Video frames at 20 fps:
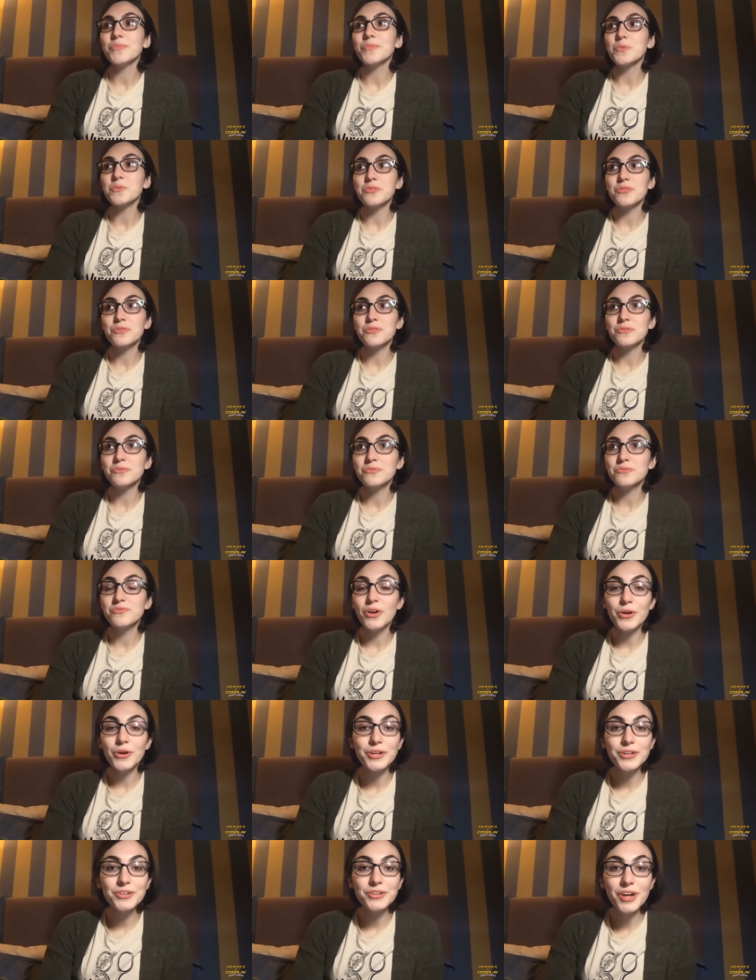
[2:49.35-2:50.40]
with
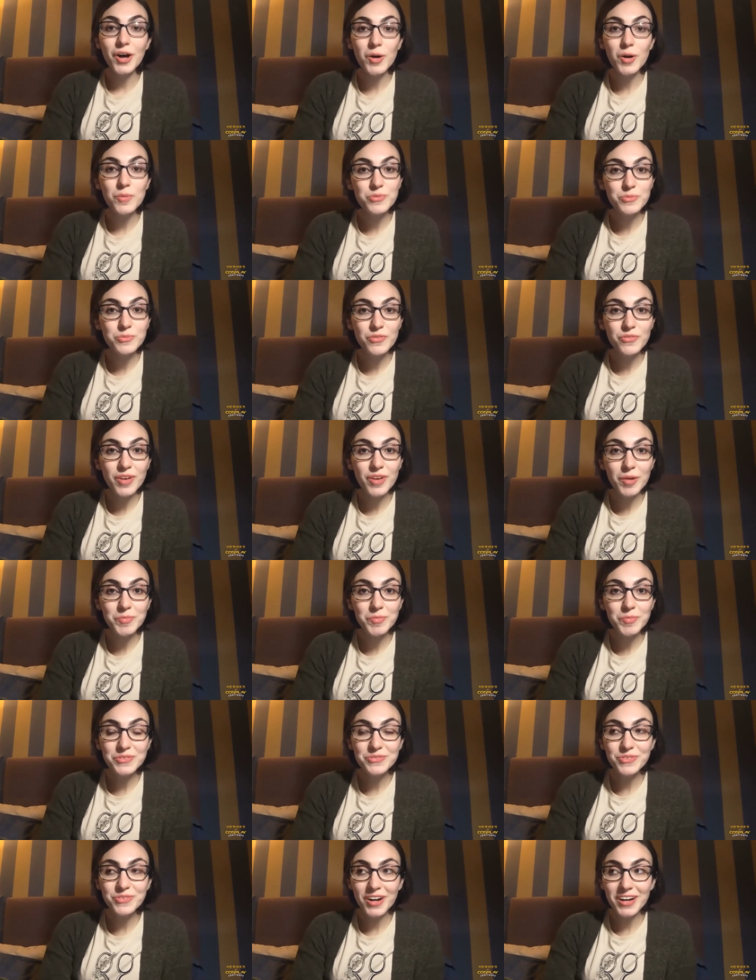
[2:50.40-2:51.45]
very good help from a
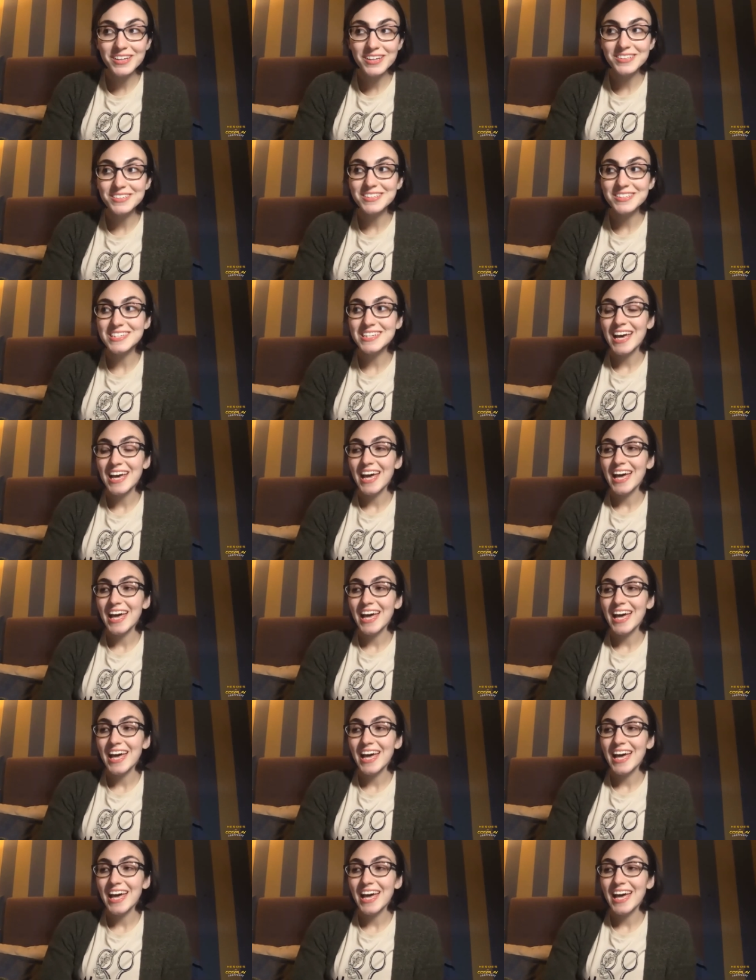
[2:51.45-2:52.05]
family friend.